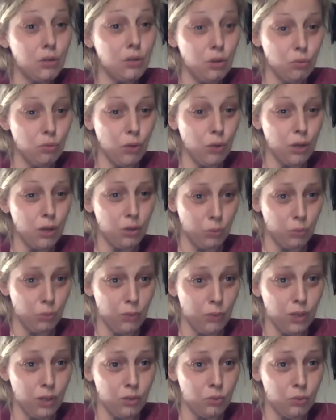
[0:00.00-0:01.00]
what do we
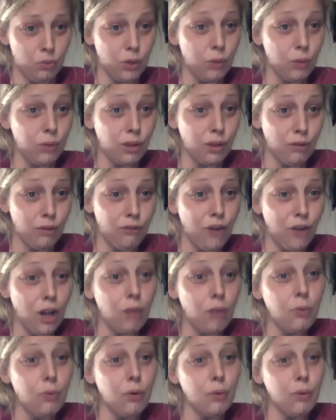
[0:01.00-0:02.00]
want to work with the
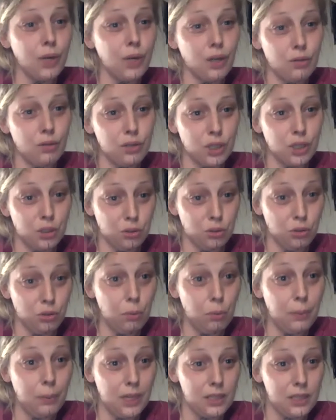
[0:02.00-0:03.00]
fall, where we usually do
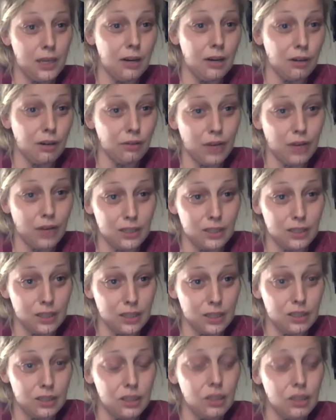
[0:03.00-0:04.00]
big
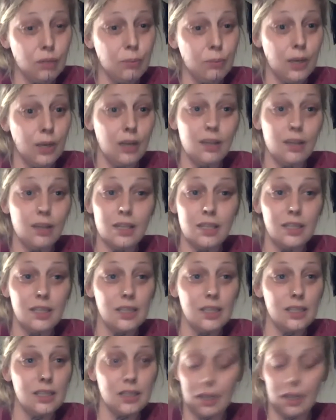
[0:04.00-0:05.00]
sacrifices. But this
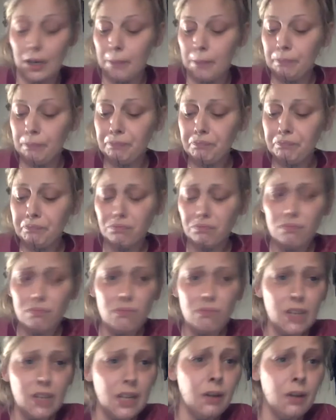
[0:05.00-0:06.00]
is
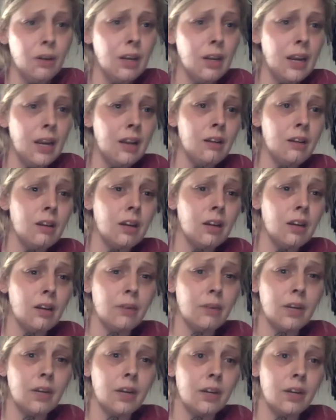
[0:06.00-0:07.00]
in
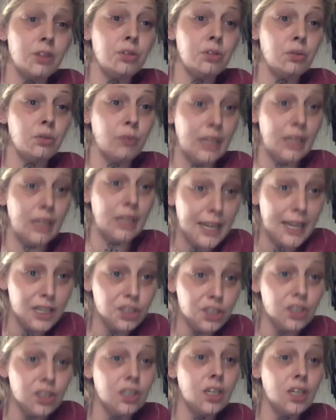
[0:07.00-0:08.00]
regards to
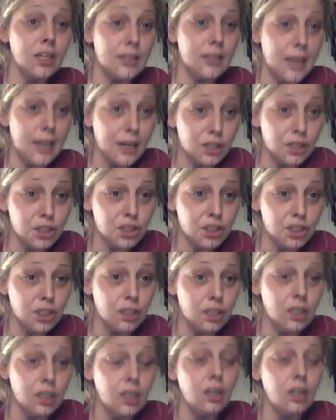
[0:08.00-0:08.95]
relation, connection,